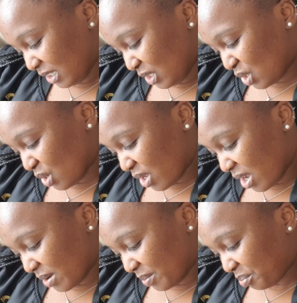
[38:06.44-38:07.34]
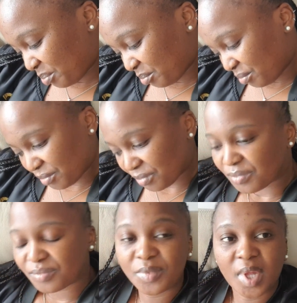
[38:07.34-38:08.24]
So yeah.
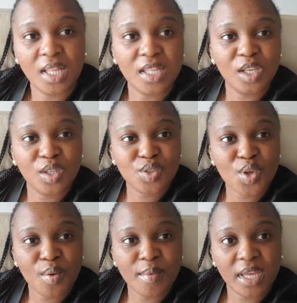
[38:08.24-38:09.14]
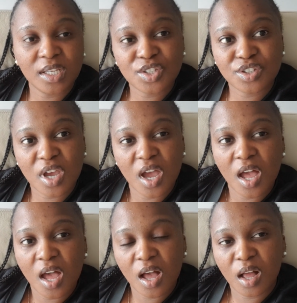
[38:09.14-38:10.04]
Thank you so much.
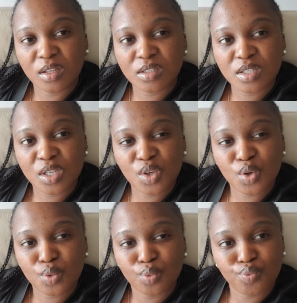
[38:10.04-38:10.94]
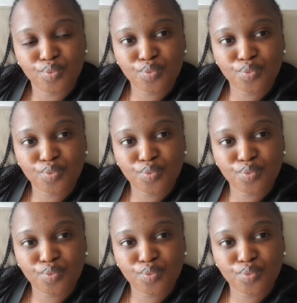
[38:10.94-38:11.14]
I'll see you